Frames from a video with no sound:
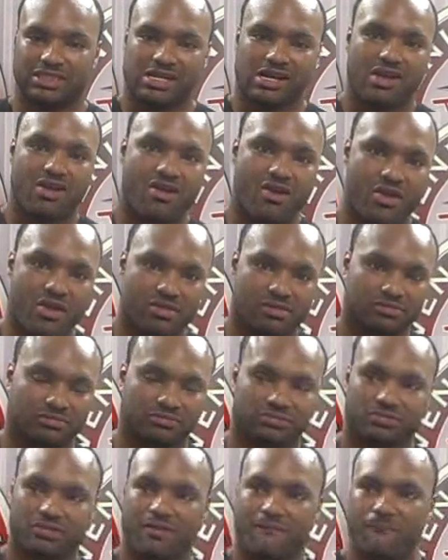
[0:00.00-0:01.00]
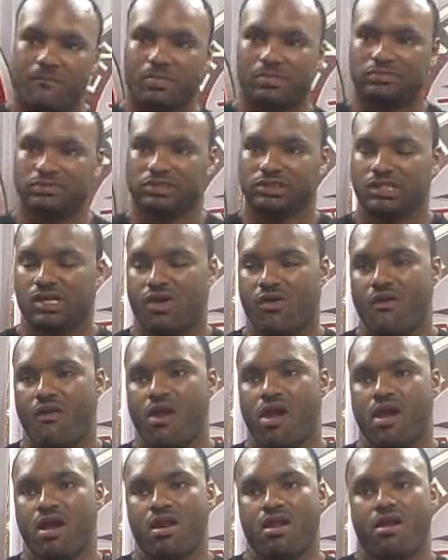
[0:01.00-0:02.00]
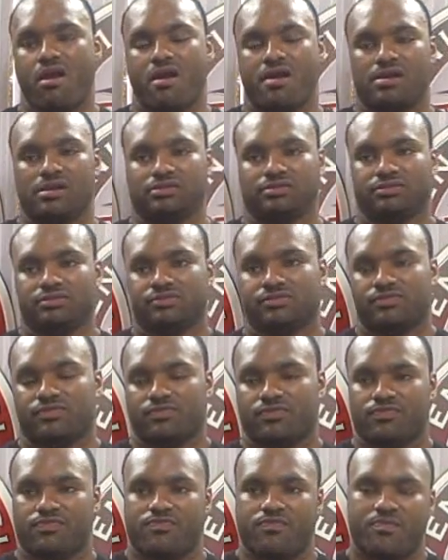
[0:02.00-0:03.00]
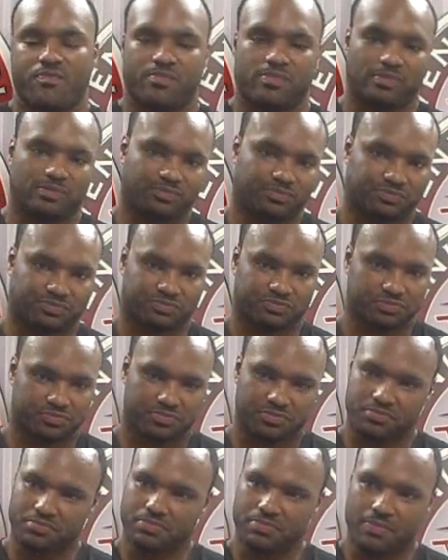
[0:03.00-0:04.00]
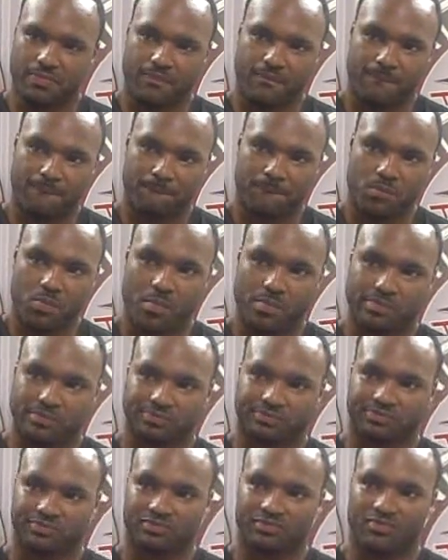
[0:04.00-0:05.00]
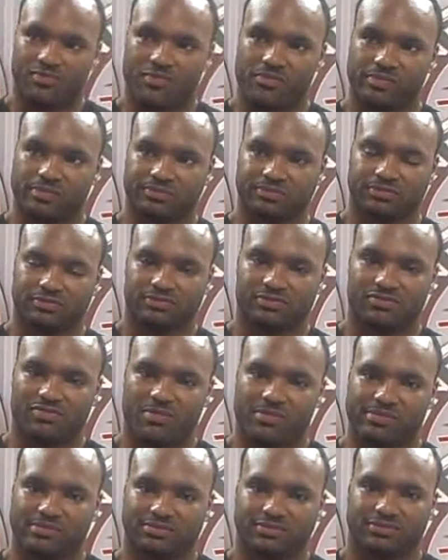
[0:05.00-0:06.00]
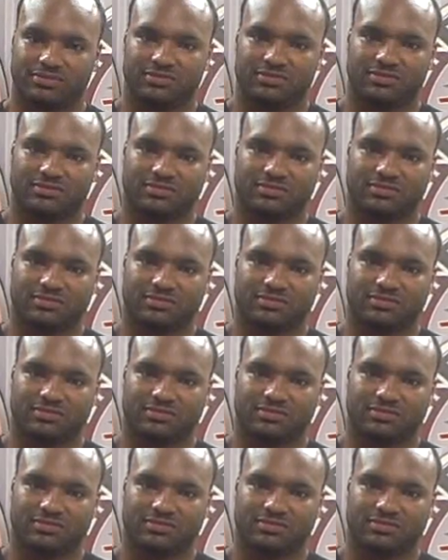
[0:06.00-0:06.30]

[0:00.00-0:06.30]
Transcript: Now, we know MMA is all about training. What kind of camp have you put together for this fight upcoming?